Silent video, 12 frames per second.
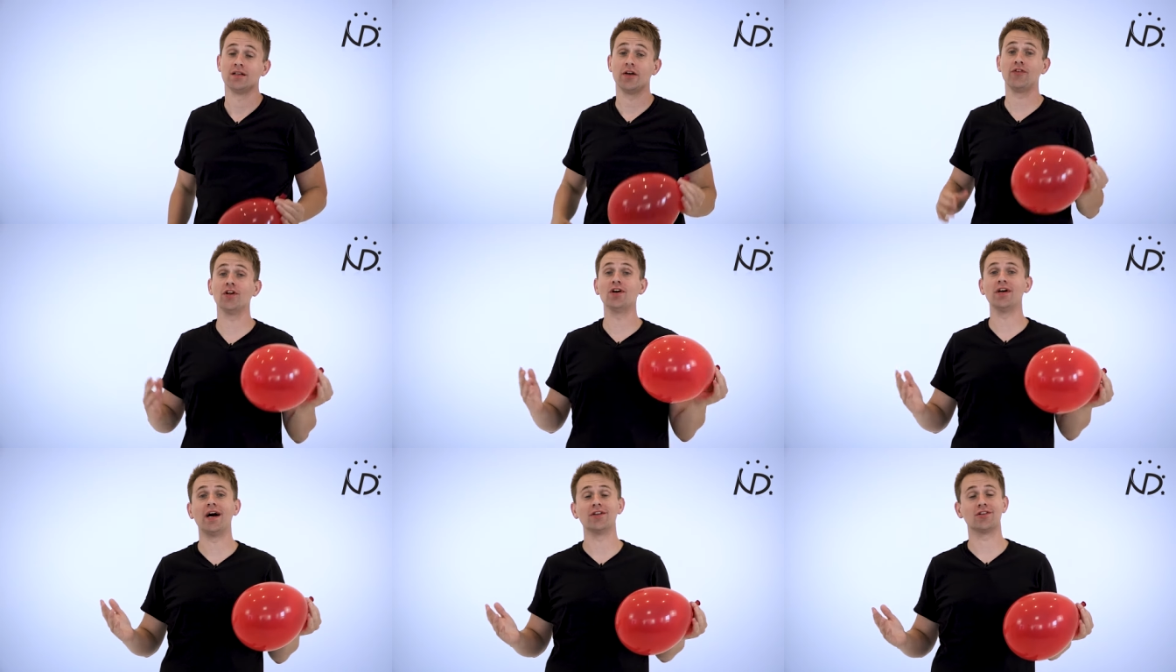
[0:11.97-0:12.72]
If you
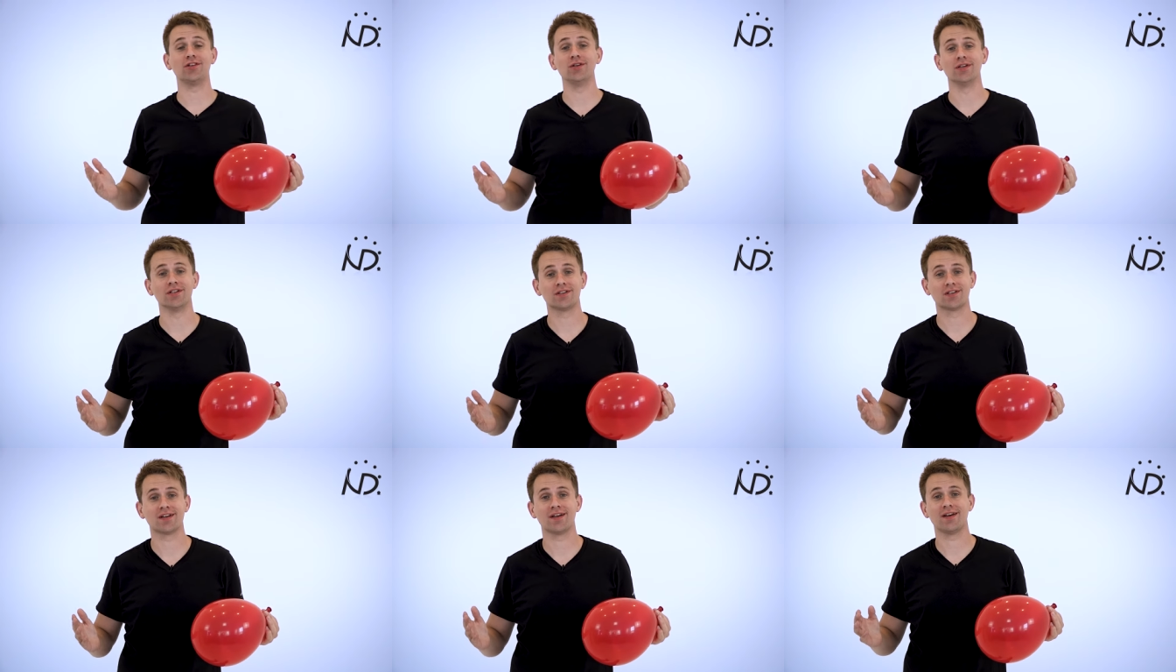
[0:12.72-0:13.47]
don't know how to do
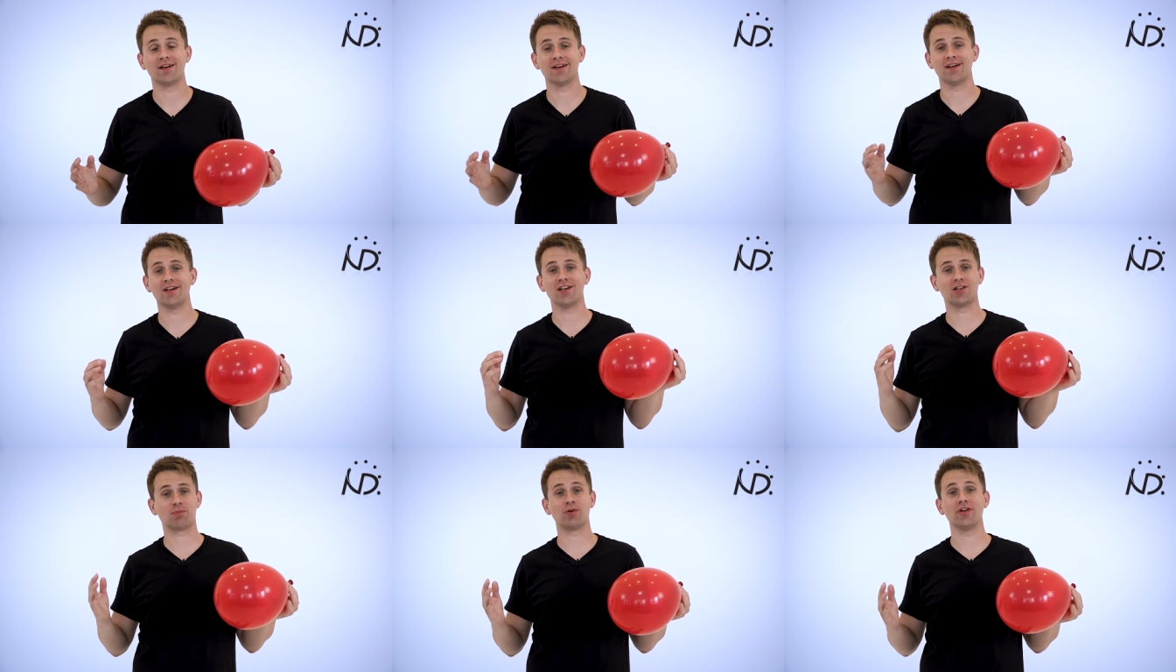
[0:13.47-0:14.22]
it,
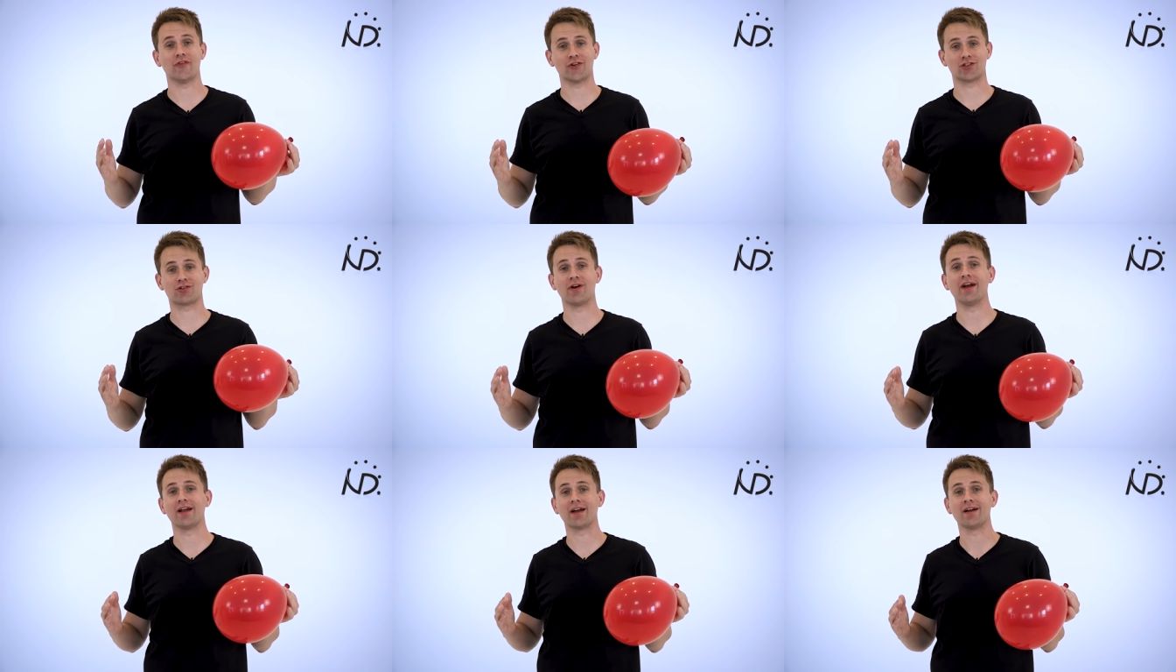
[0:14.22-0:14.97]
it's pretty
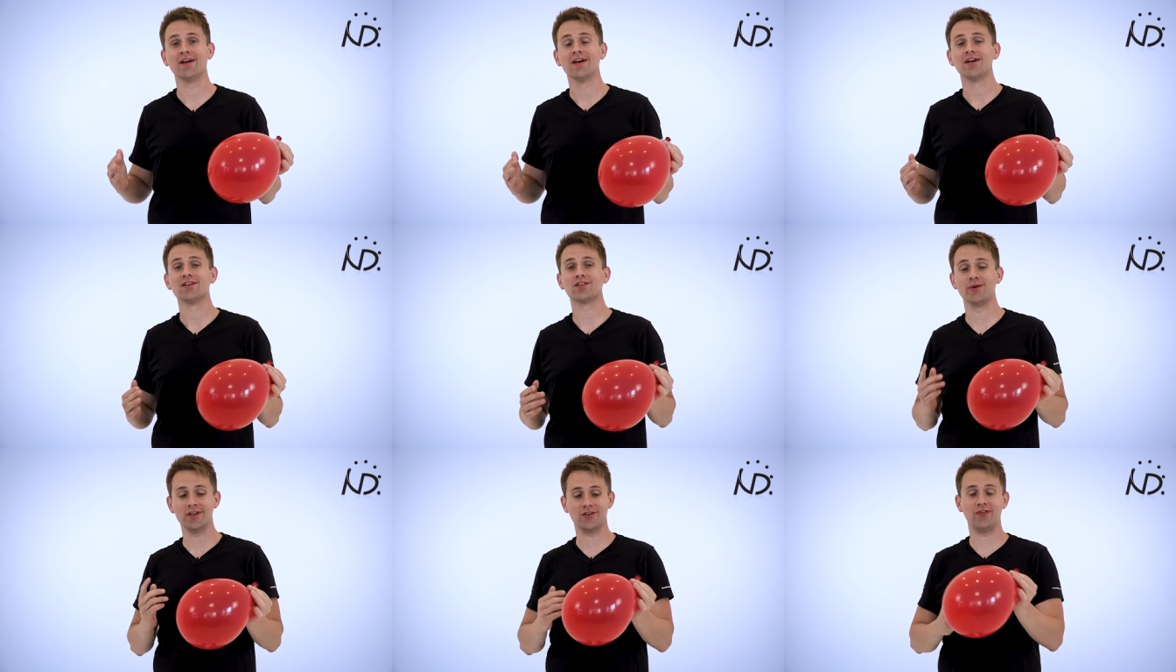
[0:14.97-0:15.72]
frustrating.
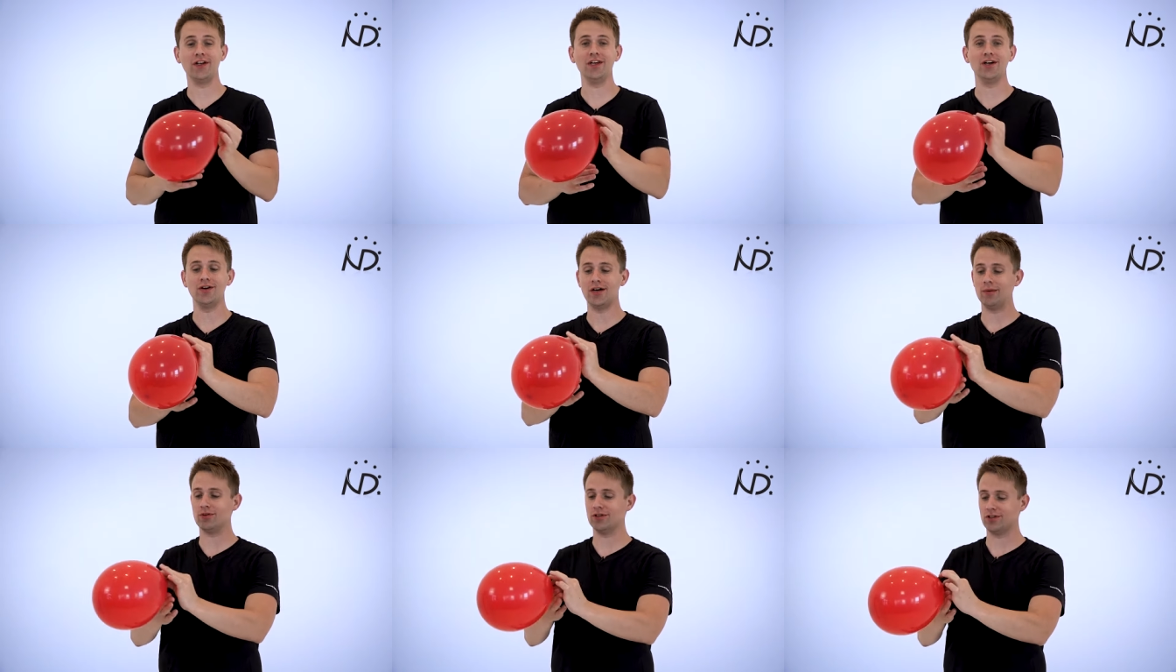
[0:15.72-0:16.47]
So in this video,
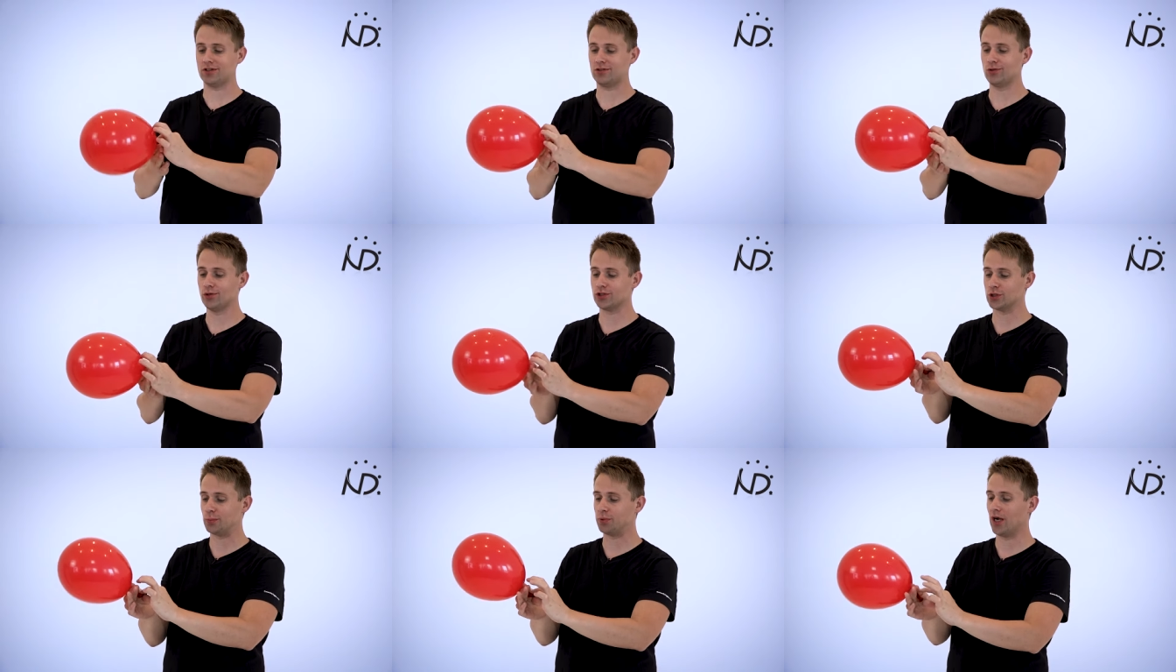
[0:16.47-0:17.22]
I'm gonna sort
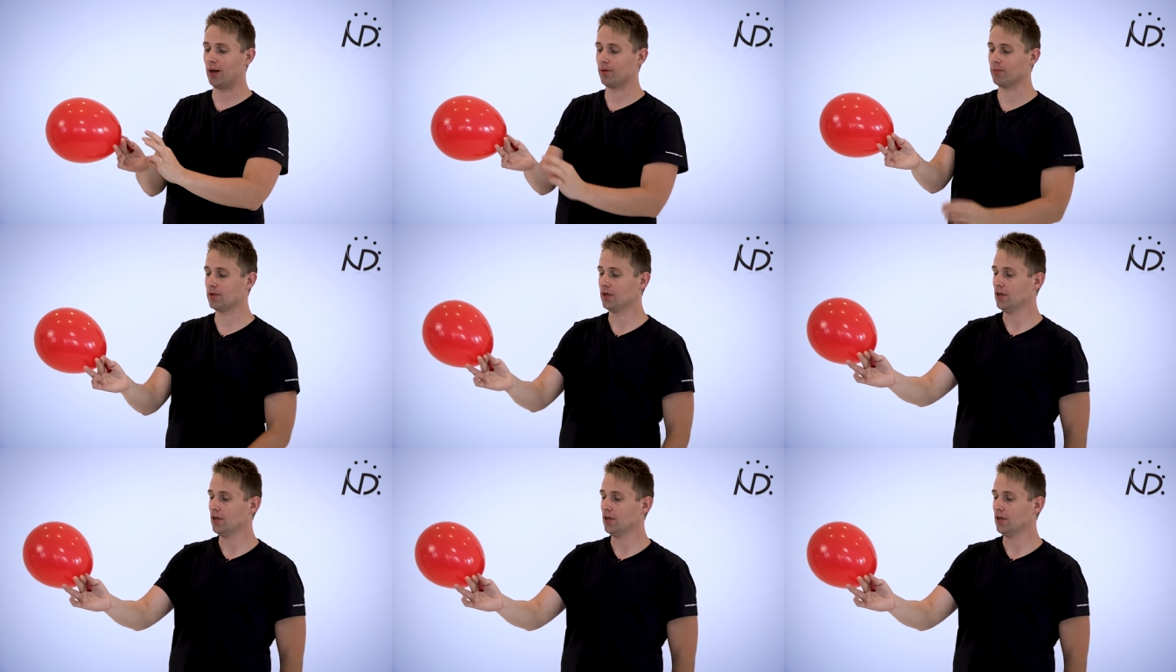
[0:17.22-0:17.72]
your problem.